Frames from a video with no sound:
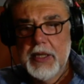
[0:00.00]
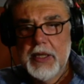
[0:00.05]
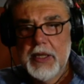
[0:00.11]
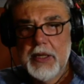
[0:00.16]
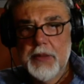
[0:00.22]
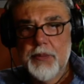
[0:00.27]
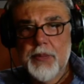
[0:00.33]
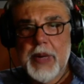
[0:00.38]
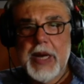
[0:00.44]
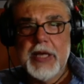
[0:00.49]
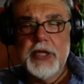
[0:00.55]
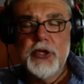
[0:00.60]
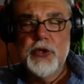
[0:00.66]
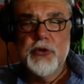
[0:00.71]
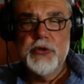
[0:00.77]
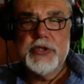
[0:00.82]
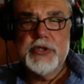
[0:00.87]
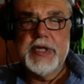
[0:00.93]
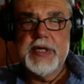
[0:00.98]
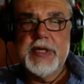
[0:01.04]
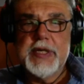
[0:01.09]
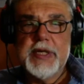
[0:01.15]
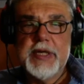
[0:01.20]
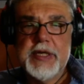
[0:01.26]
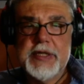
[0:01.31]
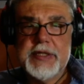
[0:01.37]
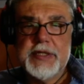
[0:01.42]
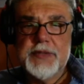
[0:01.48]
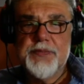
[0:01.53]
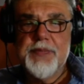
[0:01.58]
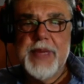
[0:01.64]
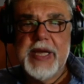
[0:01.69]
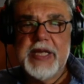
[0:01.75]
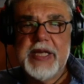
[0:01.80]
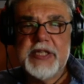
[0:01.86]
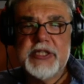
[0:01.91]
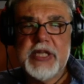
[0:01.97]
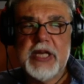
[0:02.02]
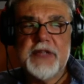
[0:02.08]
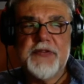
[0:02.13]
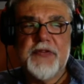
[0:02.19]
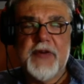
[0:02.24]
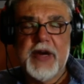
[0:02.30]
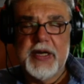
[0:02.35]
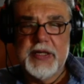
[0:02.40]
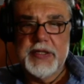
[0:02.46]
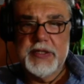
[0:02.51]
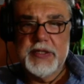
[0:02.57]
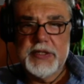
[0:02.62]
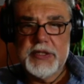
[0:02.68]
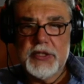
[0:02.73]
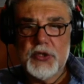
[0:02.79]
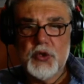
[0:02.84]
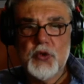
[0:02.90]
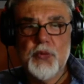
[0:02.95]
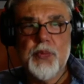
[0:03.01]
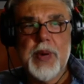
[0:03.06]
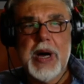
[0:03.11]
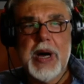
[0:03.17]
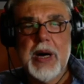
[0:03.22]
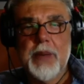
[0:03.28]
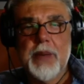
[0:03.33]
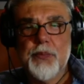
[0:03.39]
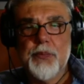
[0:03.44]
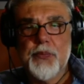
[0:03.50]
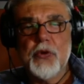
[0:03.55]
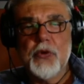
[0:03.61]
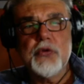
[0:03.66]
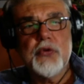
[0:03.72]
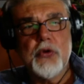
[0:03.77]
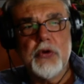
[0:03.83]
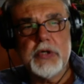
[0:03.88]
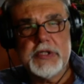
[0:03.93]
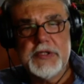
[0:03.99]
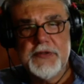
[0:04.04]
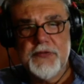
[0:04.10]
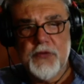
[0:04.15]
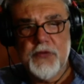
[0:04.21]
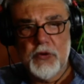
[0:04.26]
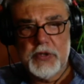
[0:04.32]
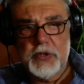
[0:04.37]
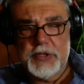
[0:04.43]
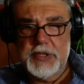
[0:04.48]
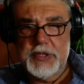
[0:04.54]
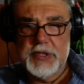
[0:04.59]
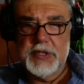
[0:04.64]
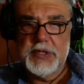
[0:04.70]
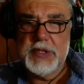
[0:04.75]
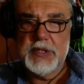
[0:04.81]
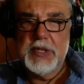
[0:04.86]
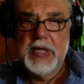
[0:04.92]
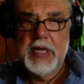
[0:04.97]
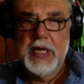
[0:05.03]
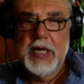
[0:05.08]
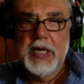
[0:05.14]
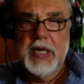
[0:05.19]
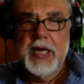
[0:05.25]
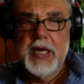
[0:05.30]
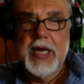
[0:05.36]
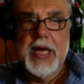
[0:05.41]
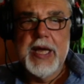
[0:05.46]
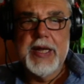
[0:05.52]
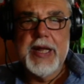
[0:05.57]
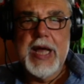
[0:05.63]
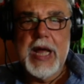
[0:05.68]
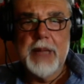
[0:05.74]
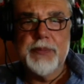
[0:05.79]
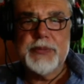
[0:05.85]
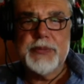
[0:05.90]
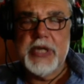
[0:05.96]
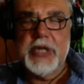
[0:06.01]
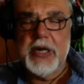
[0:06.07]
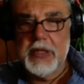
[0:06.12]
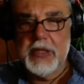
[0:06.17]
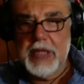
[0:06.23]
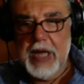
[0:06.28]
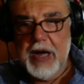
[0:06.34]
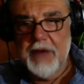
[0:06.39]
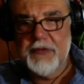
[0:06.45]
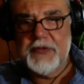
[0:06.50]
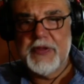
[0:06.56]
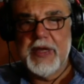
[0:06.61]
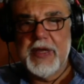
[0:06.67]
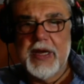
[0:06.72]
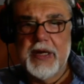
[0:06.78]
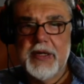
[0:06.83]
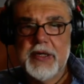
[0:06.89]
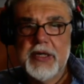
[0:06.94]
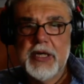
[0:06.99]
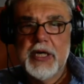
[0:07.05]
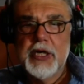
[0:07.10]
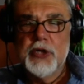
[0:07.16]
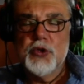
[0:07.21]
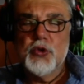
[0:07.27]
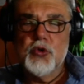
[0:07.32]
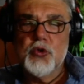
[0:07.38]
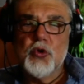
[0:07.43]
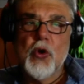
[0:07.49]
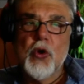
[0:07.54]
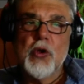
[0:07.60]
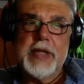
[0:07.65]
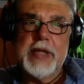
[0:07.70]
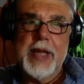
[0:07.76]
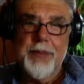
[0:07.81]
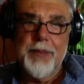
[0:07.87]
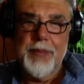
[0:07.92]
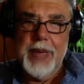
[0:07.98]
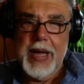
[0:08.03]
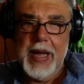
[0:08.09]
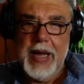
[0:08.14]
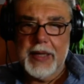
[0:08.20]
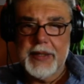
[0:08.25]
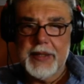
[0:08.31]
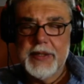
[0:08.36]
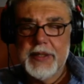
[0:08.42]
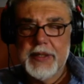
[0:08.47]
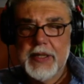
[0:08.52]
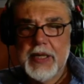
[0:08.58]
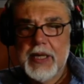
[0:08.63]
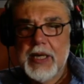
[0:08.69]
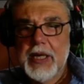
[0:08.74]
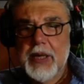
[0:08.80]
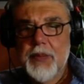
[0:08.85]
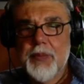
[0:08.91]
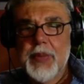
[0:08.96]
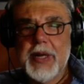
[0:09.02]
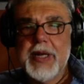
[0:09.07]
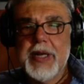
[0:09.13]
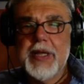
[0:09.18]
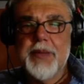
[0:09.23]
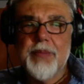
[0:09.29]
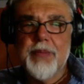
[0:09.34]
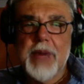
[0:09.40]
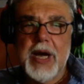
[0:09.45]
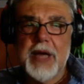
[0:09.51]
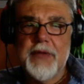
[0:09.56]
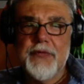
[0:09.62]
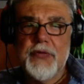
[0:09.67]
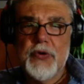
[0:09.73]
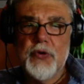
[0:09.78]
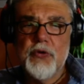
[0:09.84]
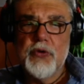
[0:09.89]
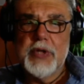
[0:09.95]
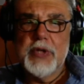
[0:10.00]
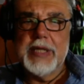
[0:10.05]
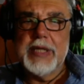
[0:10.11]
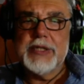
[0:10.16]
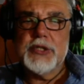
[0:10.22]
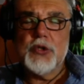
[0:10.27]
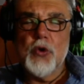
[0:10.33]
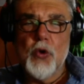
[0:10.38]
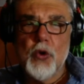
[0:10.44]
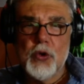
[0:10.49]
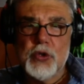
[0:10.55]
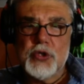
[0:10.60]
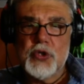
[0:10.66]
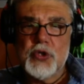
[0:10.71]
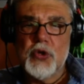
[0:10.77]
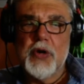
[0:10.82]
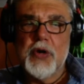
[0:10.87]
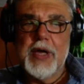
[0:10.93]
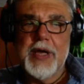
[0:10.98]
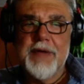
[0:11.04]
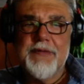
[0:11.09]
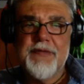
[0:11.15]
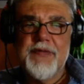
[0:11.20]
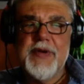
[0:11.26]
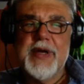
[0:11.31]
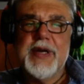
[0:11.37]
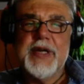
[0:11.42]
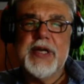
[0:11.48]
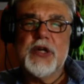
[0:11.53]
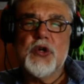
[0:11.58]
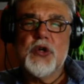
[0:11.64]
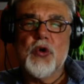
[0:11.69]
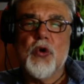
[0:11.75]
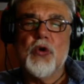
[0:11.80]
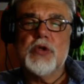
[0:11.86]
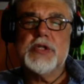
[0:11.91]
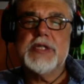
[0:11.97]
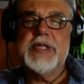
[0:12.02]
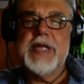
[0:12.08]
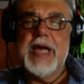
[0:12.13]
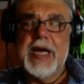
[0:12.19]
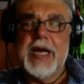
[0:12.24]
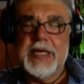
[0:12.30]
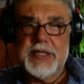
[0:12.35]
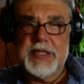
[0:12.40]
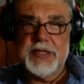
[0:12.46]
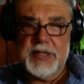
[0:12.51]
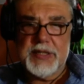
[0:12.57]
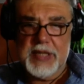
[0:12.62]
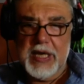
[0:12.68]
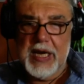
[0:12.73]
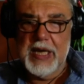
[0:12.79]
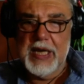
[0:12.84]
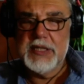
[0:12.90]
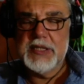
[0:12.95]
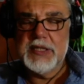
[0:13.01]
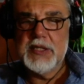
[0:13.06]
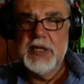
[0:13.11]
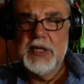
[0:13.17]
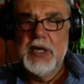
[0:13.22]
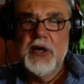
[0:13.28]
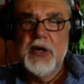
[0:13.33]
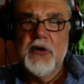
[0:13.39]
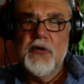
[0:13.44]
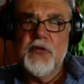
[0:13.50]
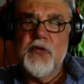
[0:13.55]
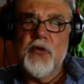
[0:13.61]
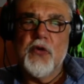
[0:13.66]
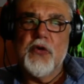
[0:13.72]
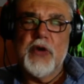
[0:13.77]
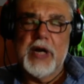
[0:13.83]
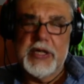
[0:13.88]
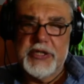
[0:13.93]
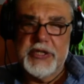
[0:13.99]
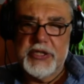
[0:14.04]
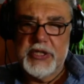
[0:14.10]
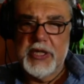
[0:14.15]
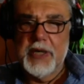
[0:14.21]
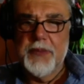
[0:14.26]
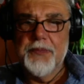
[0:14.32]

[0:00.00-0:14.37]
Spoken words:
by using its MiG jet fighters to bomb pro-Turkey forces and help General Haftar to roll them back. But in my view, that's also a very costly exercise for Russia.